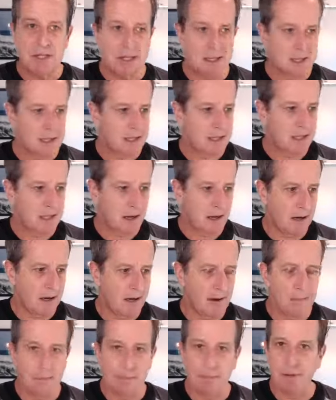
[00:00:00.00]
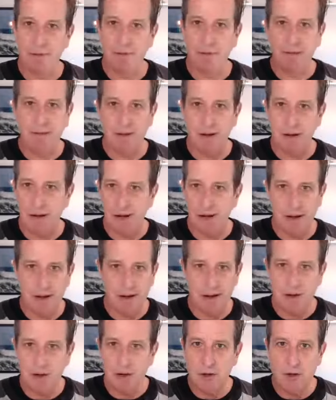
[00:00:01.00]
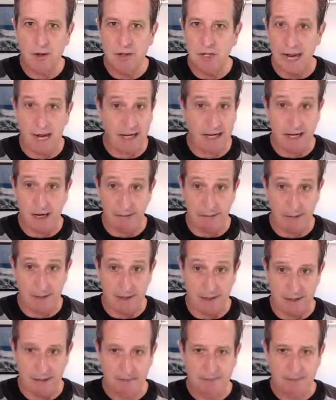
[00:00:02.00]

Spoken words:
a startup, a new tech company,